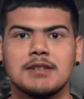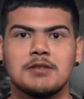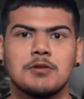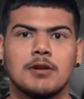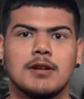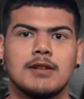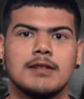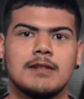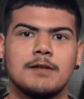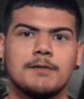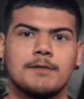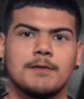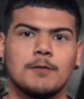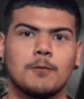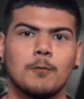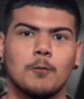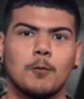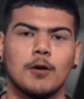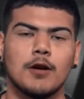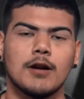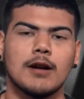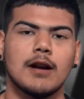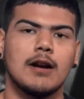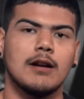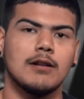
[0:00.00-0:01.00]
I tried different
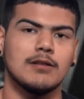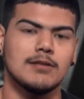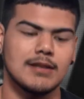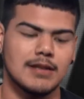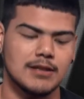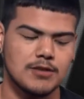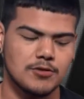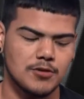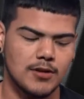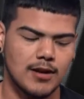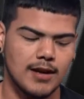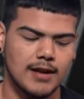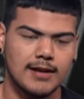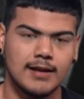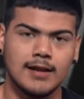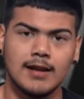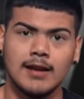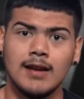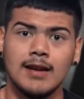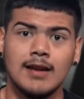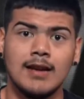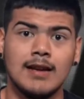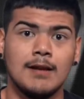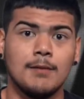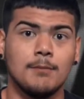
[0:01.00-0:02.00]
workouts, I tried
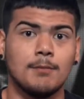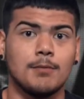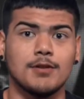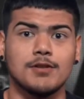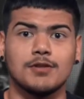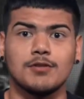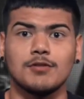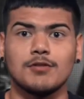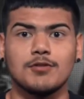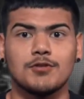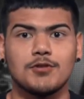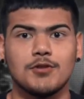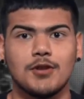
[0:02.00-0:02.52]
personal